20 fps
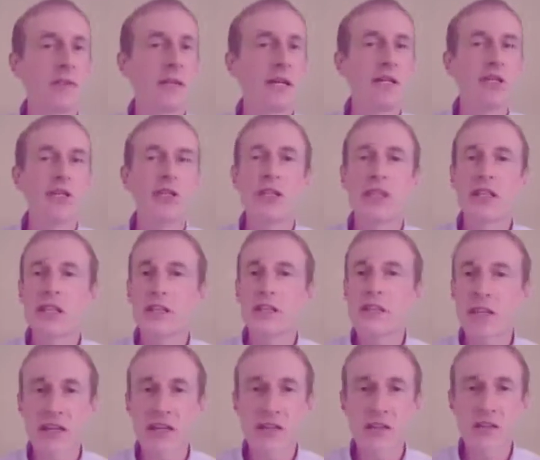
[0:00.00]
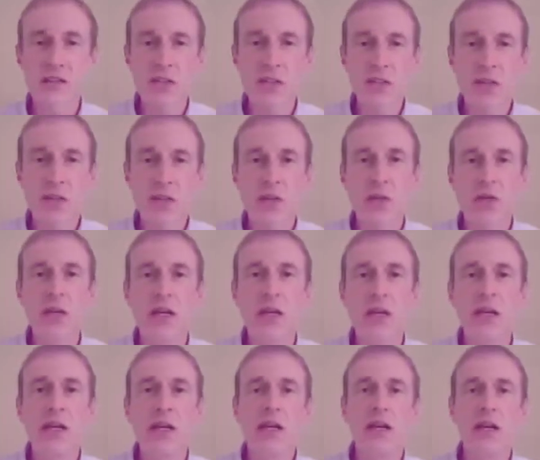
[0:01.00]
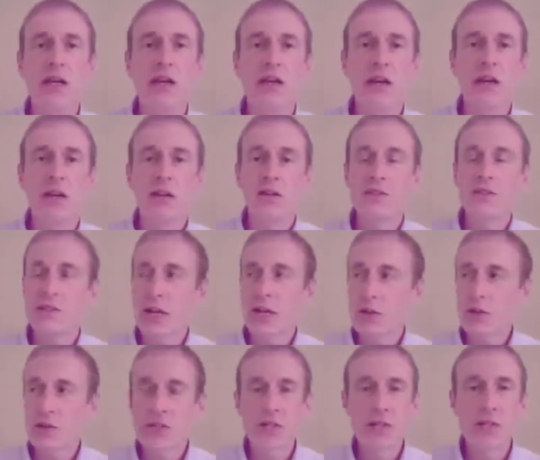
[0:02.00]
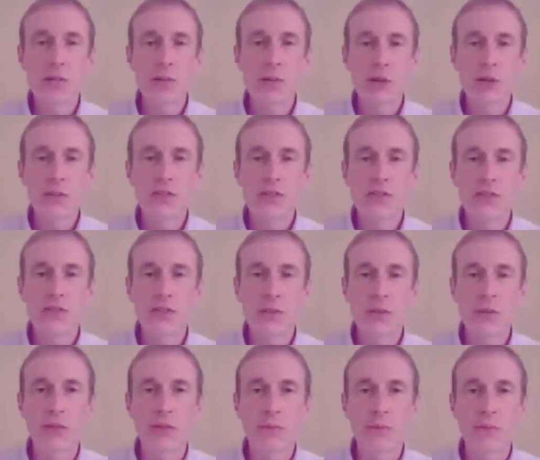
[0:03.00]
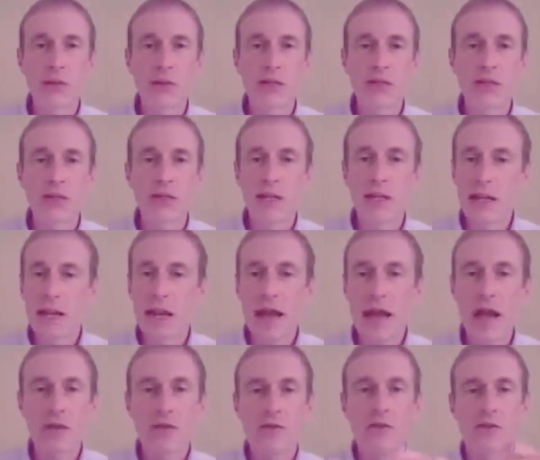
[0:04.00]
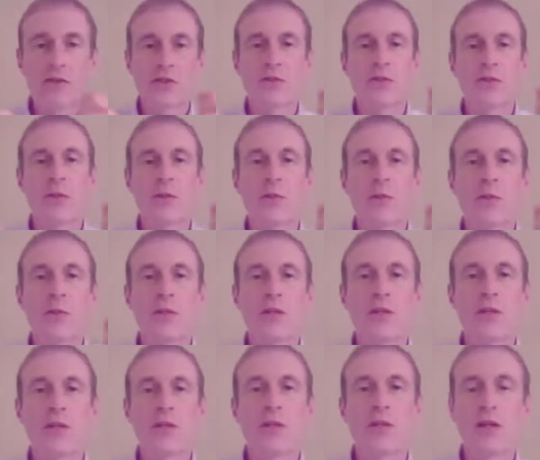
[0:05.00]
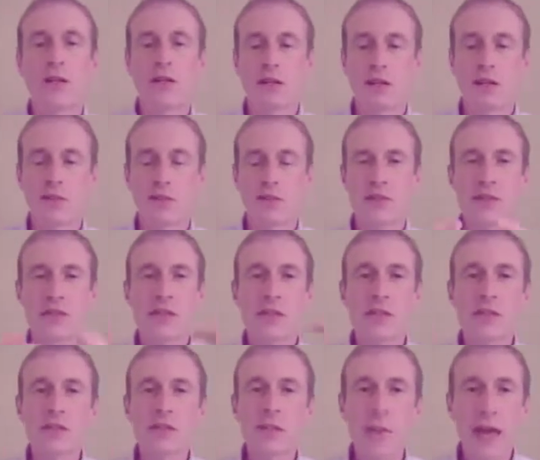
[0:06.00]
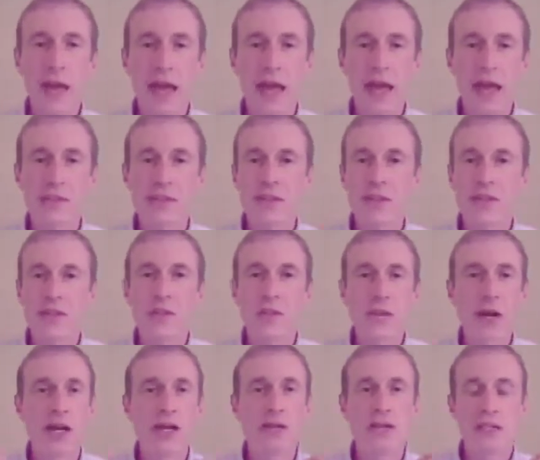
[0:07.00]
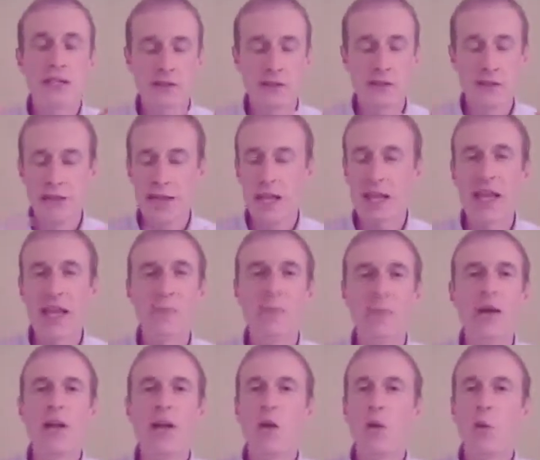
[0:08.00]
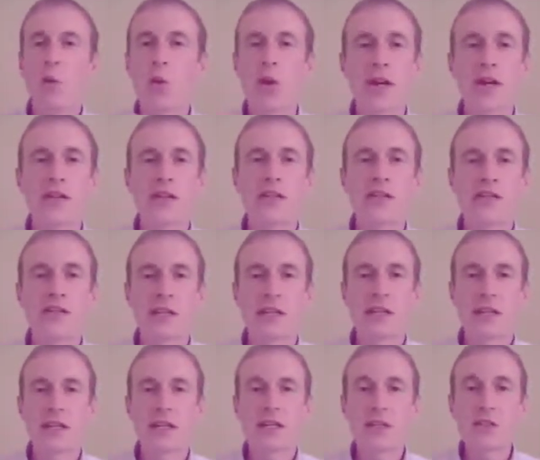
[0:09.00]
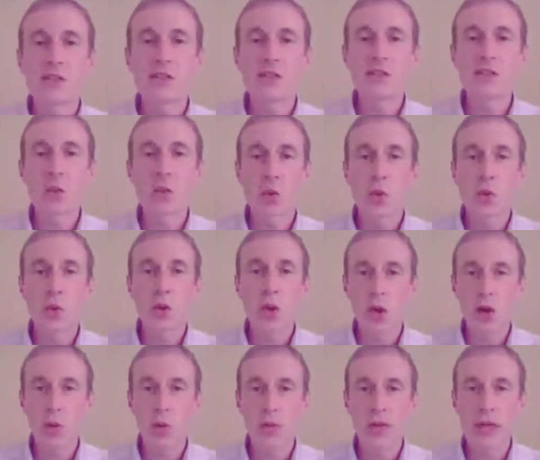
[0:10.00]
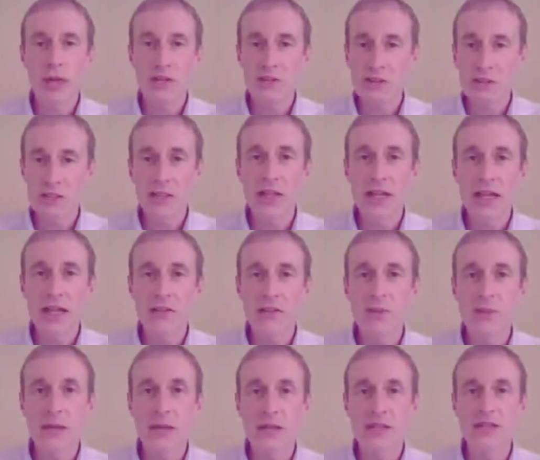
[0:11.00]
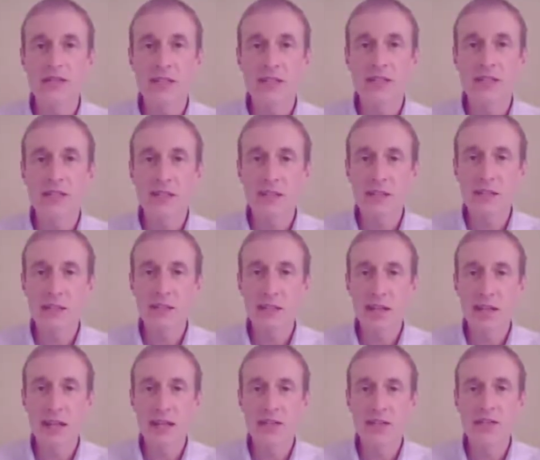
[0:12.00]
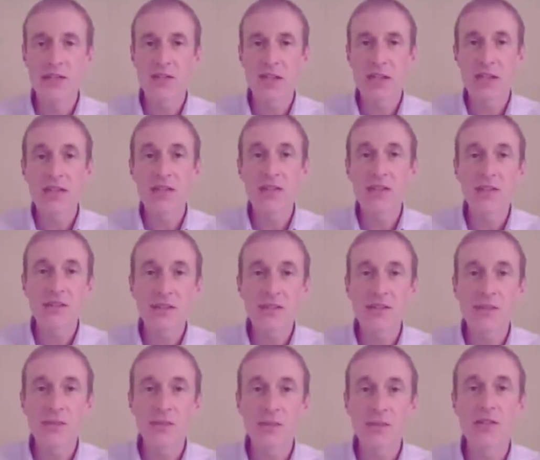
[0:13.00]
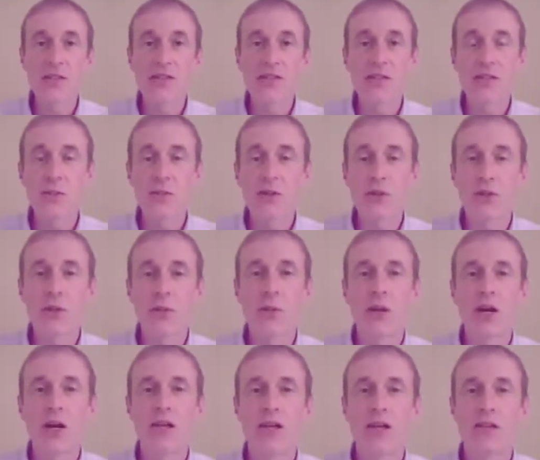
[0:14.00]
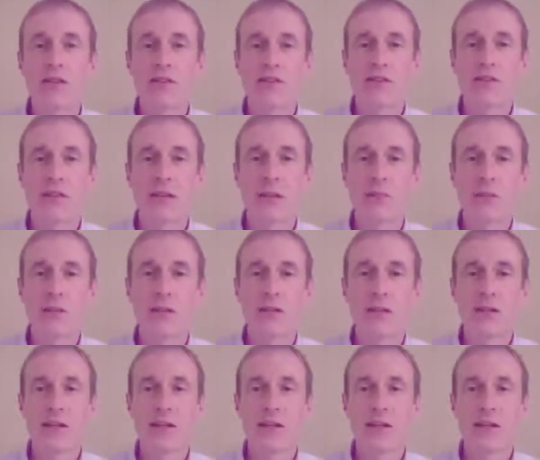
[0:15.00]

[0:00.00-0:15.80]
information, the attendance code, the secretary presses the print button, and out of this thermal printer comes this kid's pass, right? His name, where he needs to get. It's his total hall pass and class pass to get into class, and the discipline is printed right on the slip.